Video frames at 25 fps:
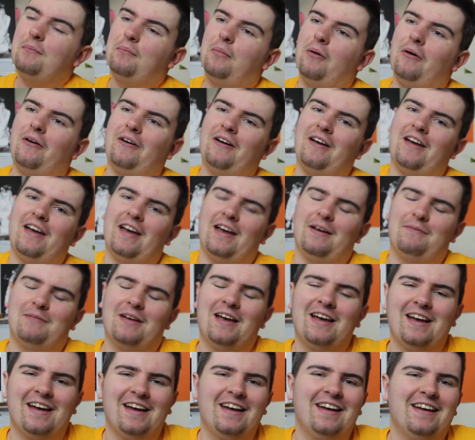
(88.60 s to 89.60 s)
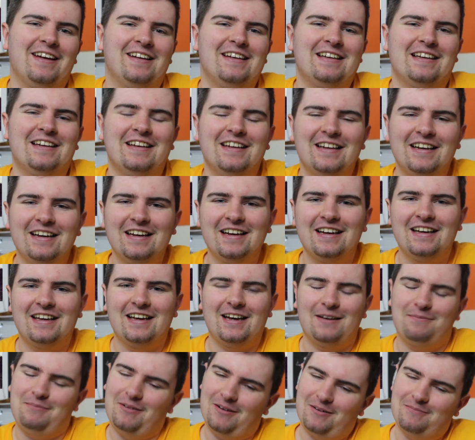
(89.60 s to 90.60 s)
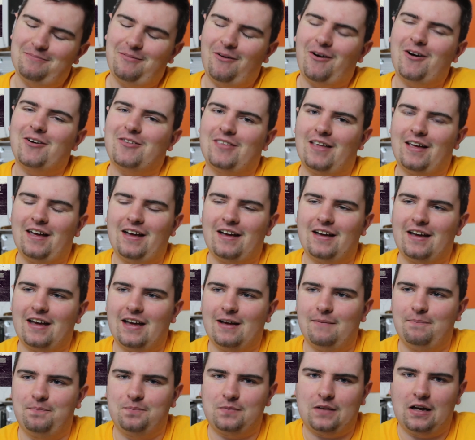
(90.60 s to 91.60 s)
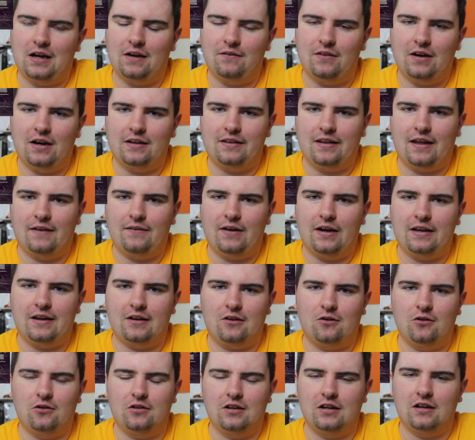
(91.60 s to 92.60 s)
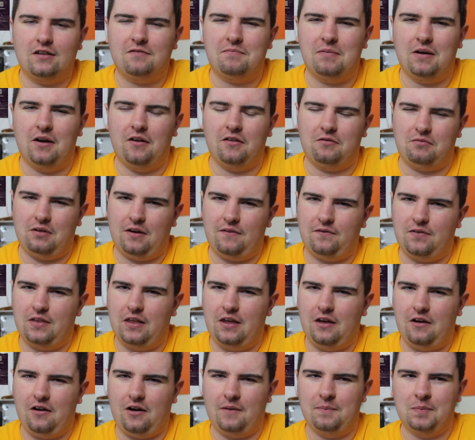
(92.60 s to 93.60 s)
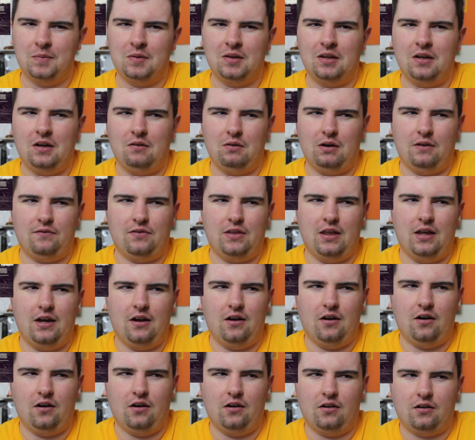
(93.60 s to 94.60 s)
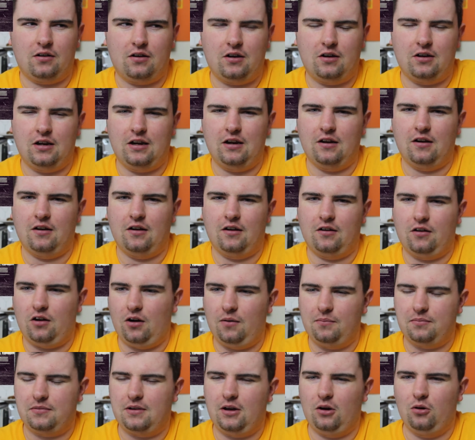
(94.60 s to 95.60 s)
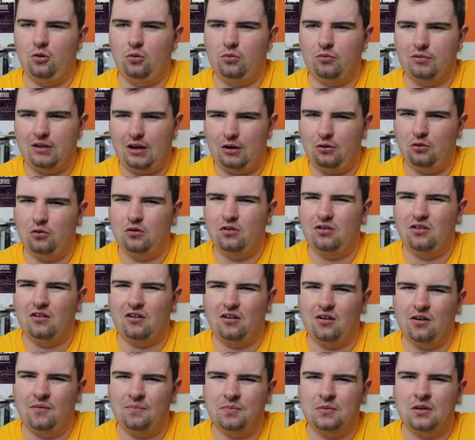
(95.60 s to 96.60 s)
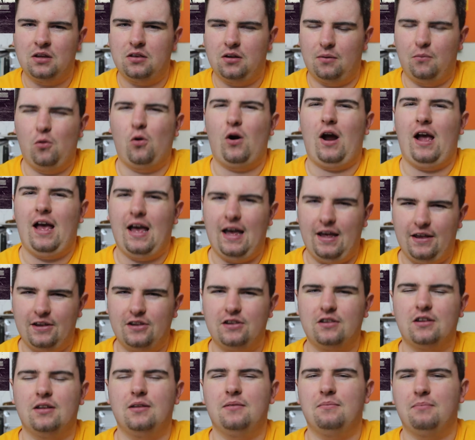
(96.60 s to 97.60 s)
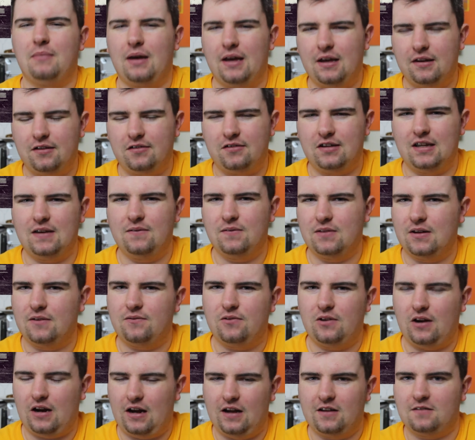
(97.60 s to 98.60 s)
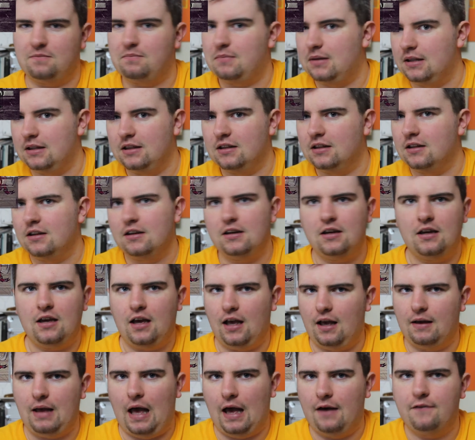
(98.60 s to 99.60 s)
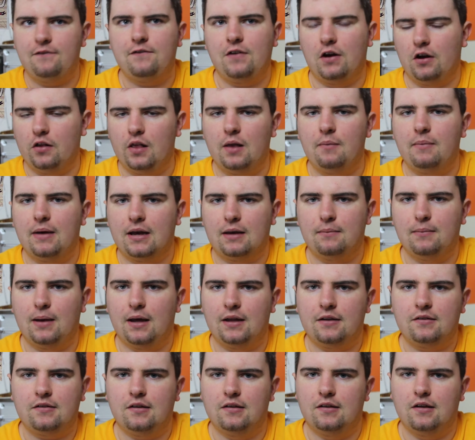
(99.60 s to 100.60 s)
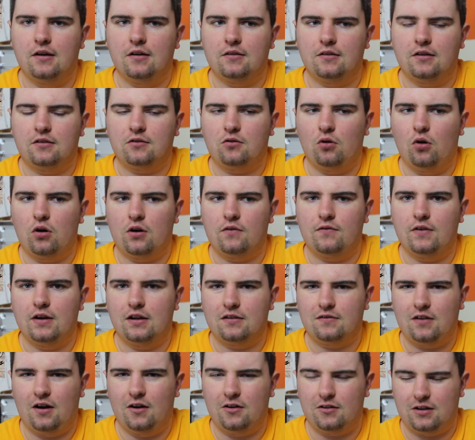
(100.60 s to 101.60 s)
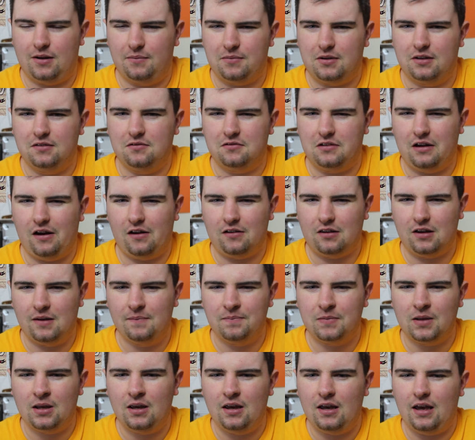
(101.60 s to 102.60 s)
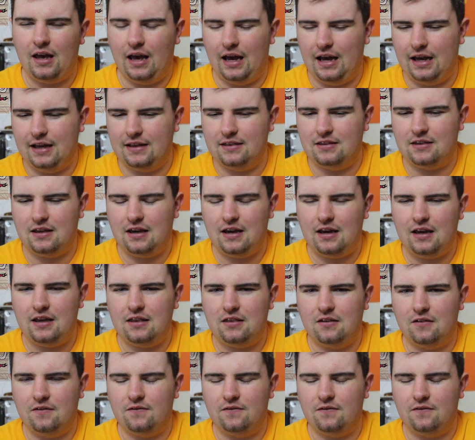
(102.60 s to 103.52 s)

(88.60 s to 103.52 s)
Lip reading: But yeah, bar that, I've had a good experience with their career up till now. They're more hit than miss, even if there has been a fairly big miss in their discography as far as I'm concerned. And yeah,